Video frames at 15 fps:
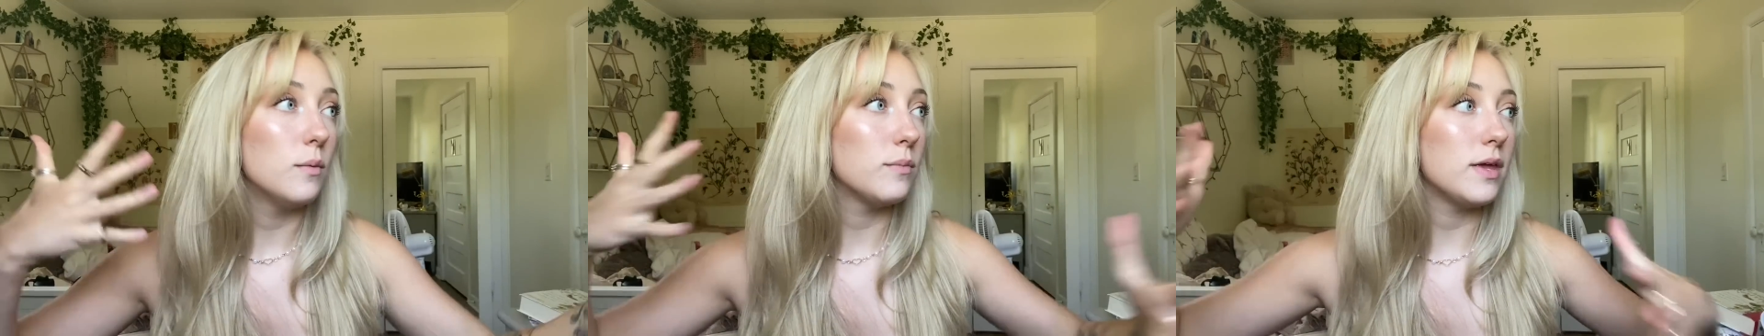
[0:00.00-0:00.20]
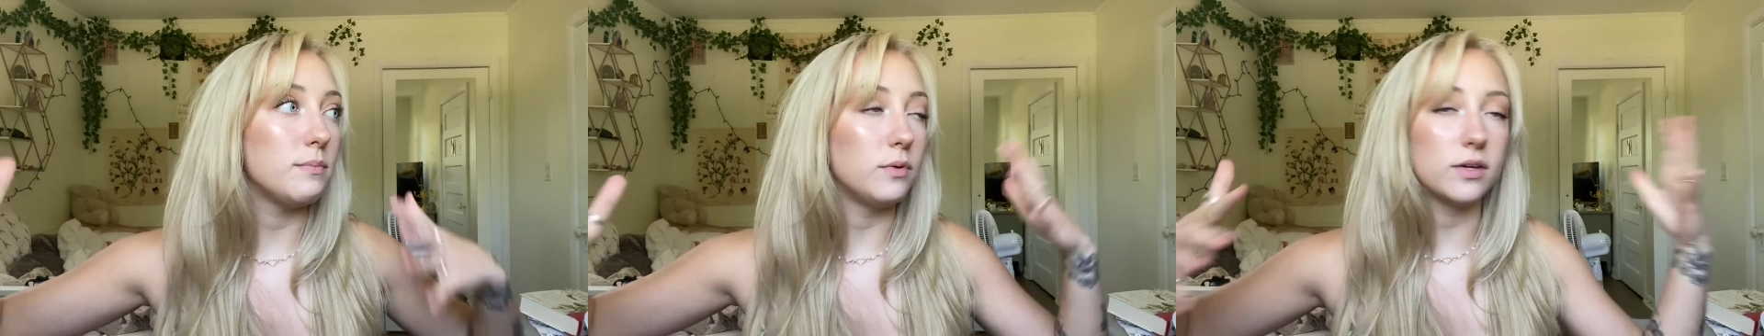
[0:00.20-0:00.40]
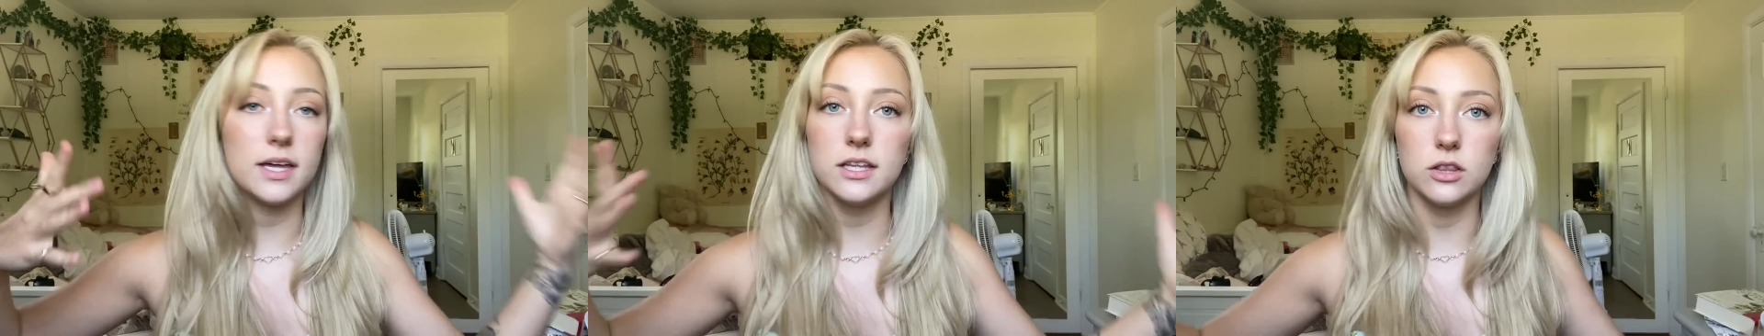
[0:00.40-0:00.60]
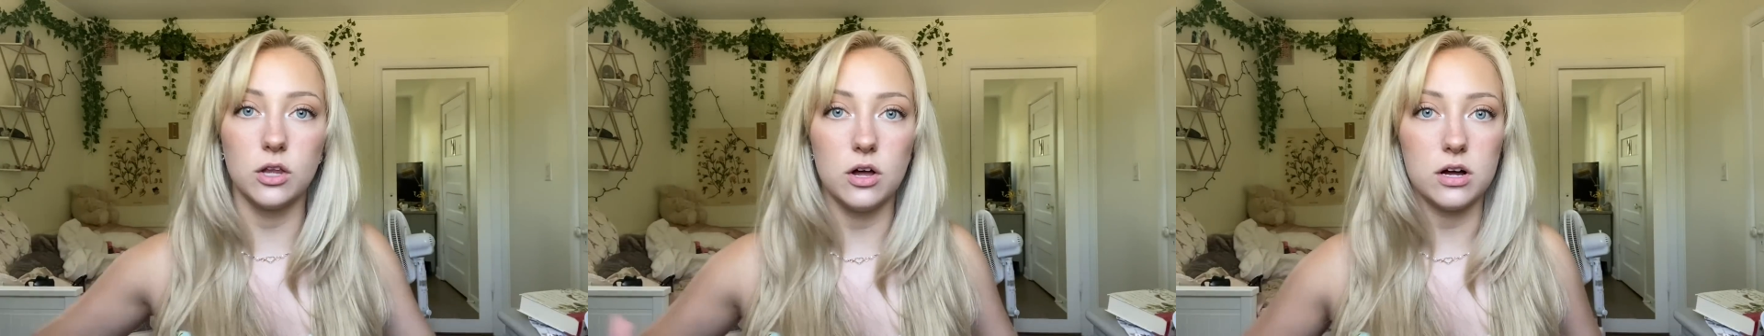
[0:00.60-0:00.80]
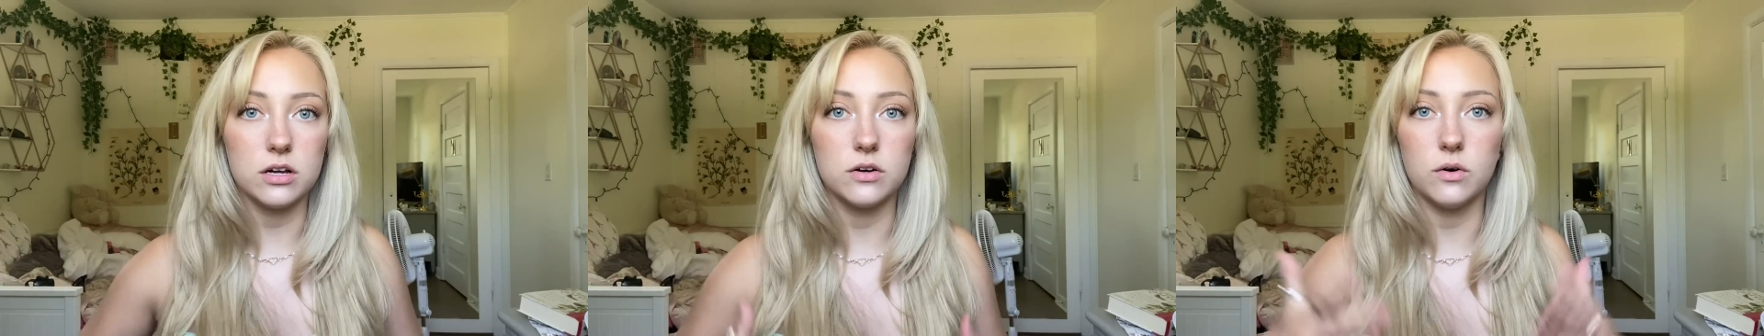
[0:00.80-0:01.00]
people can
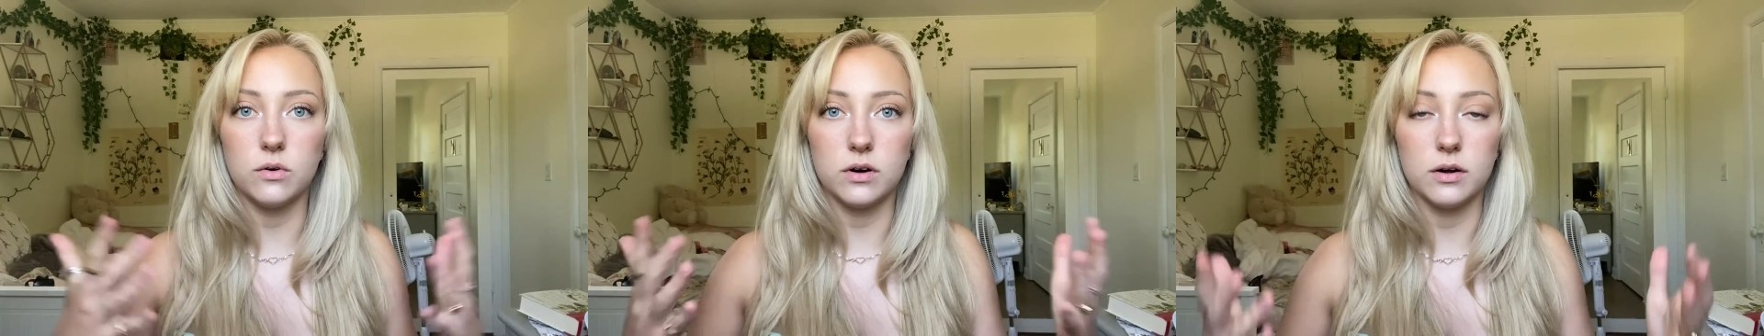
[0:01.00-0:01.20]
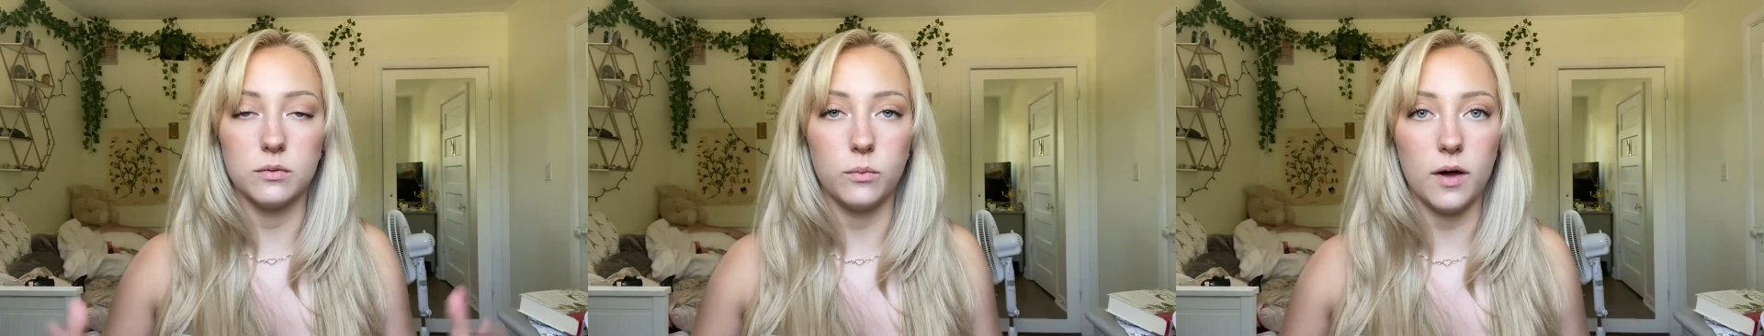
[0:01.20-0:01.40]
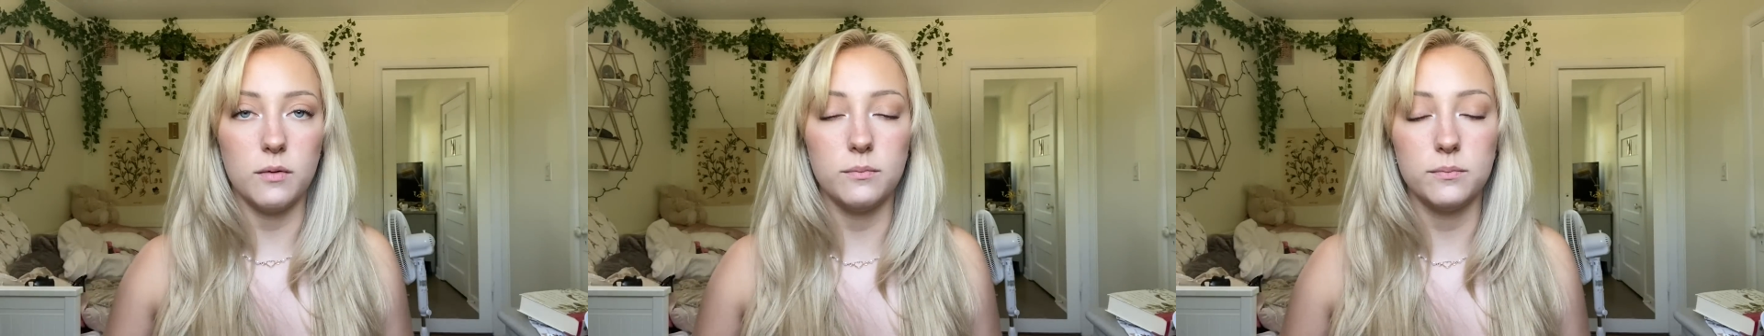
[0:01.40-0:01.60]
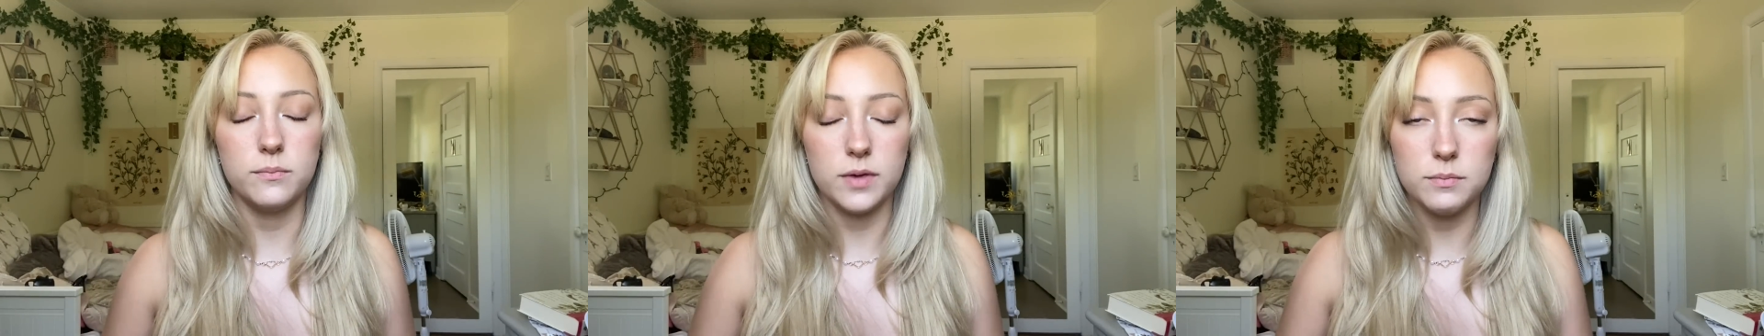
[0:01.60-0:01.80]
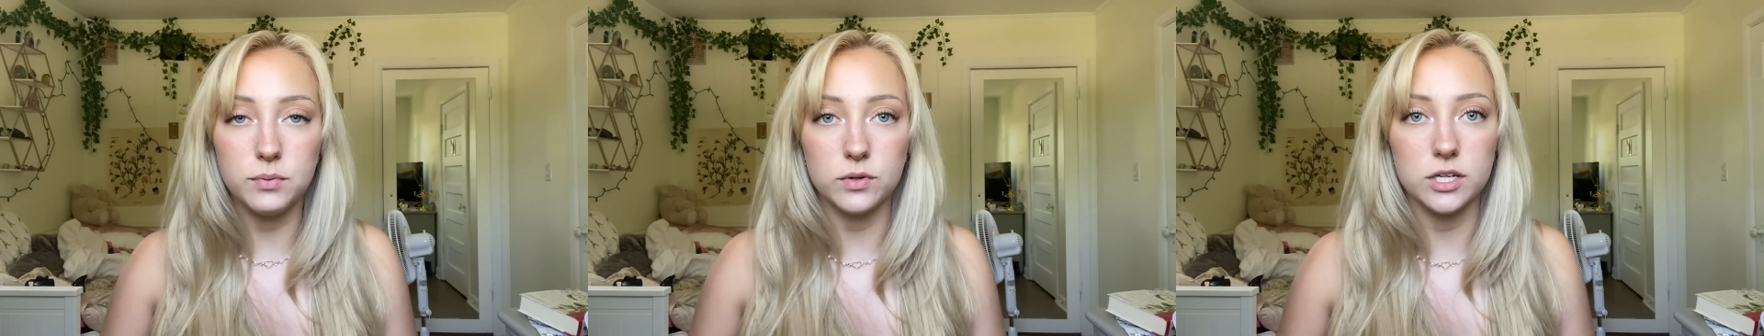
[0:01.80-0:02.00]
look or what
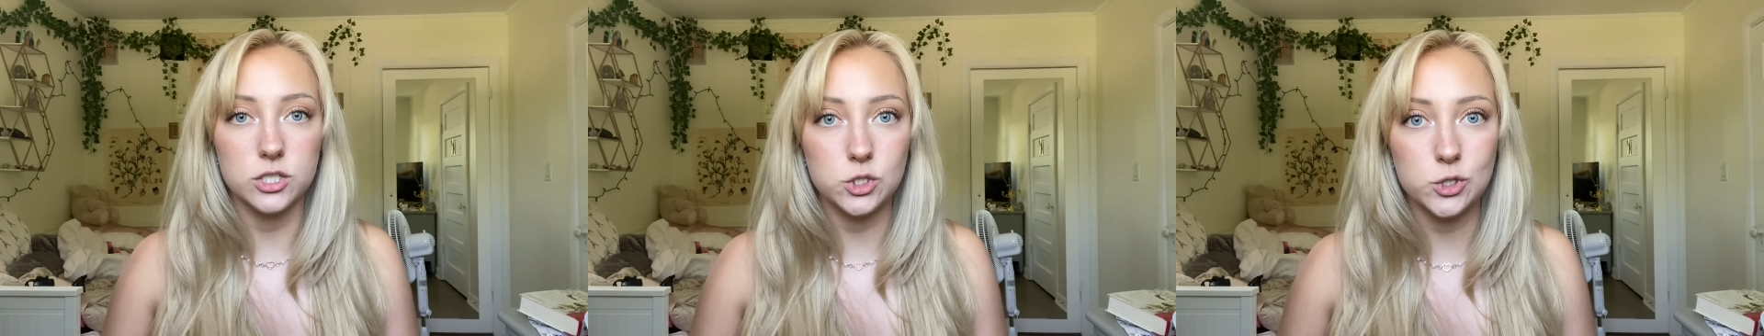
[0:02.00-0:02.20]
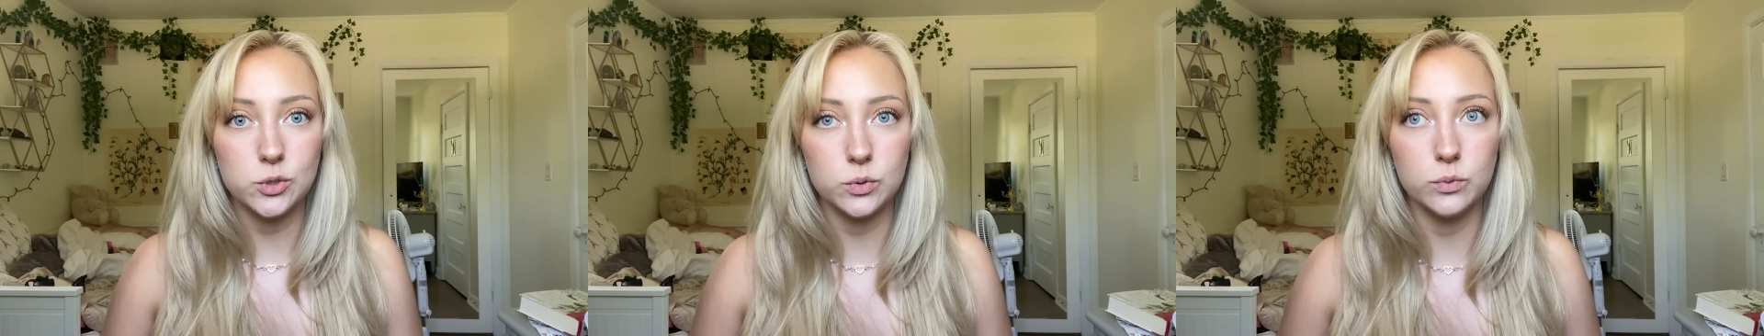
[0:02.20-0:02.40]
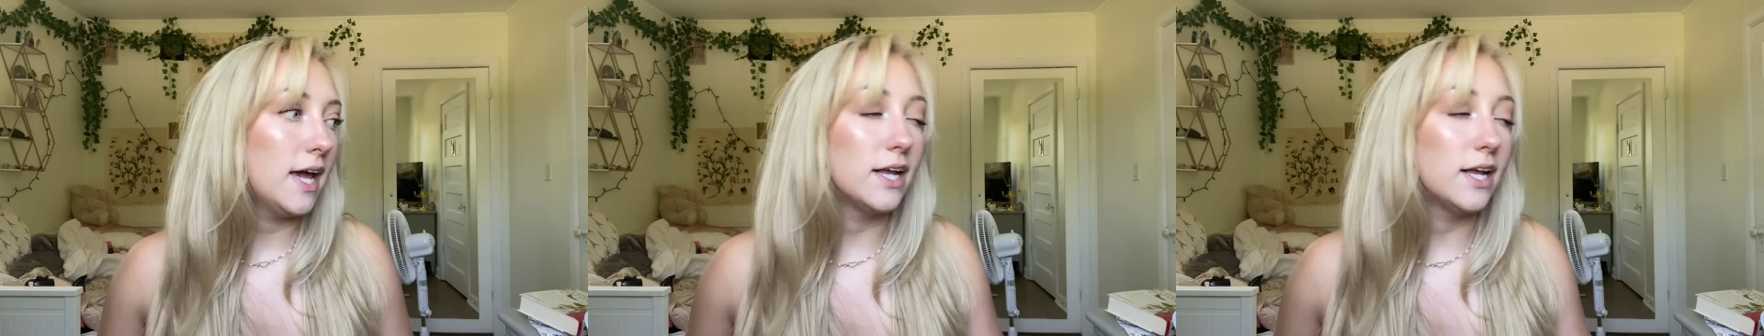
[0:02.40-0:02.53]
people can do.